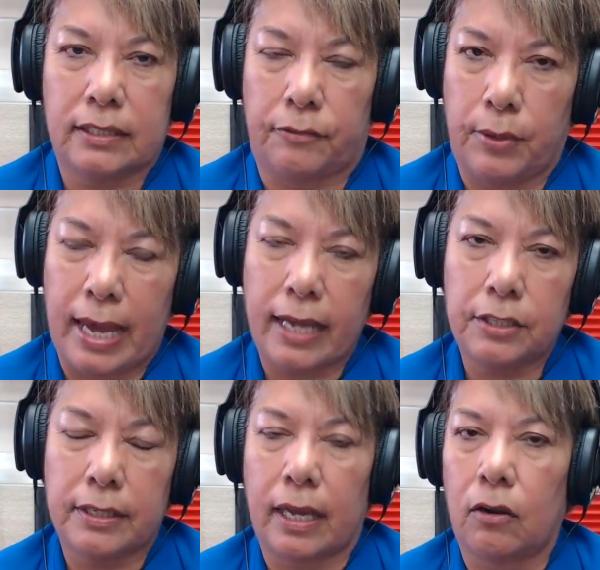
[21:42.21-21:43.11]
if you add
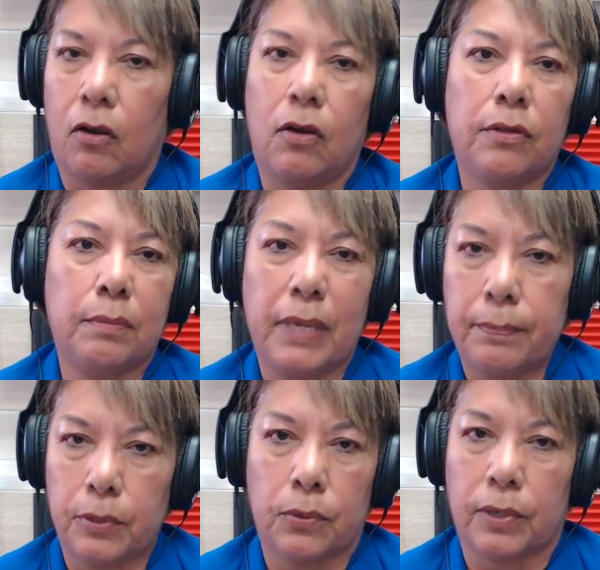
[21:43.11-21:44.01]
to that all the
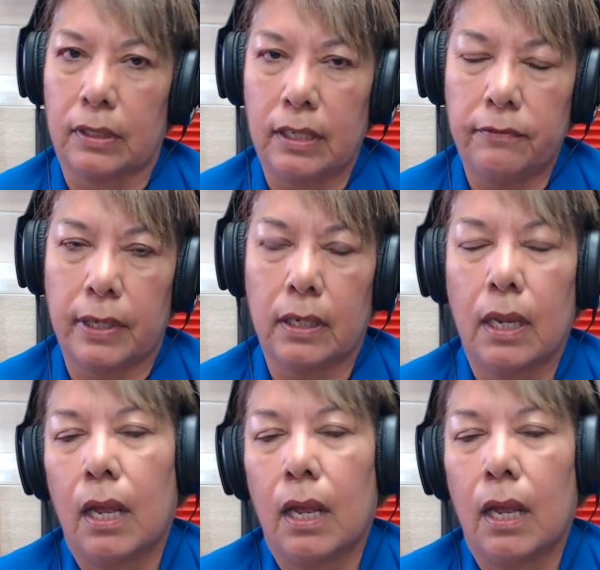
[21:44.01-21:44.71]
people who are living